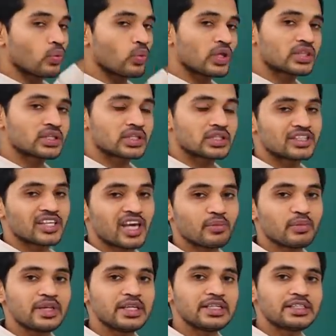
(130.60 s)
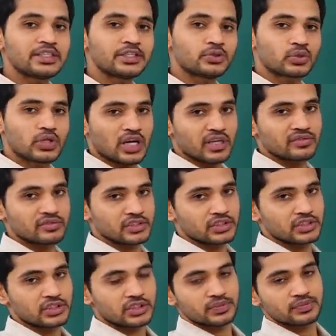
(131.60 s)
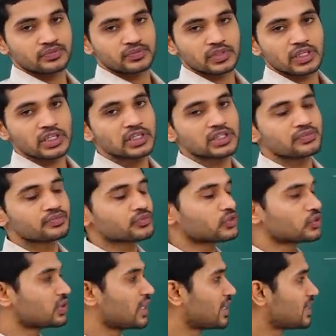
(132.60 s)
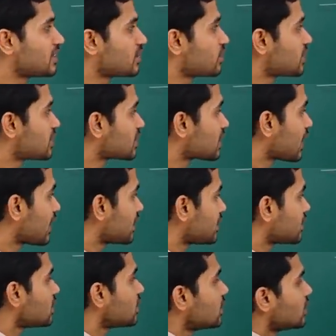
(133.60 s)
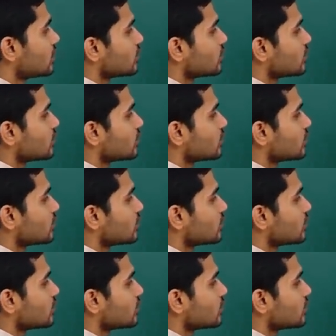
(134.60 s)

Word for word: with the ability to converge clear. So, that is the basic idea.